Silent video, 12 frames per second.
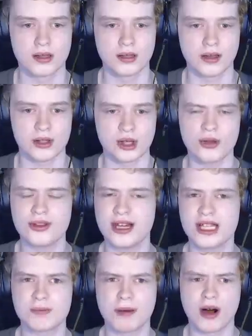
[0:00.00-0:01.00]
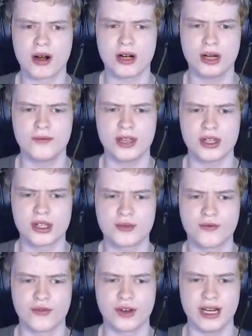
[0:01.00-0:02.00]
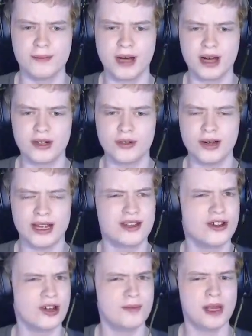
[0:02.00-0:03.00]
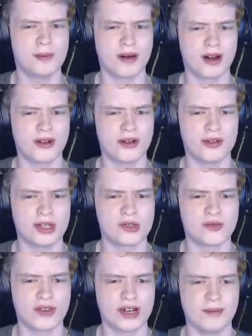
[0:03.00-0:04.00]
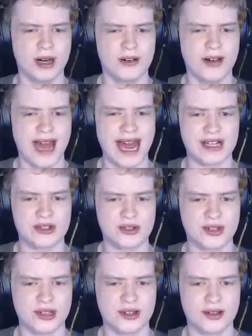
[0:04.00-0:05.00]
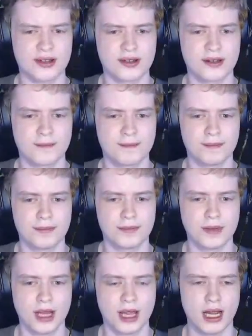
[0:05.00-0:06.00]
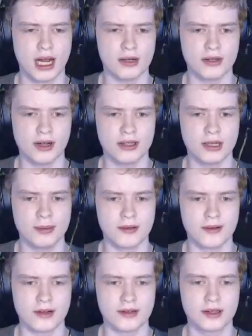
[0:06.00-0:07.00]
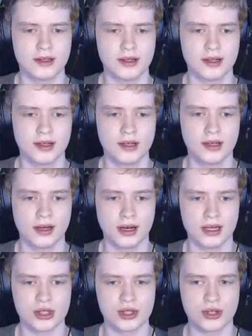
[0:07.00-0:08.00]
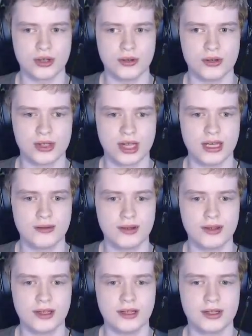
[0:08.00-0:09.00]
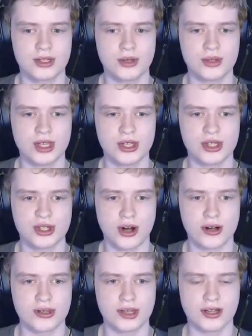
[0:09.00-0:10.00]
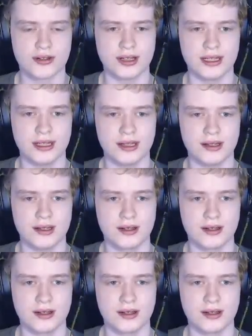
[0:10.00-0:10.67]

Because I don't think it's part of this free model. It could be a part of this free model, actually. I don't know. I could be wrong. All right, so is that everything? It still says start the cleaning.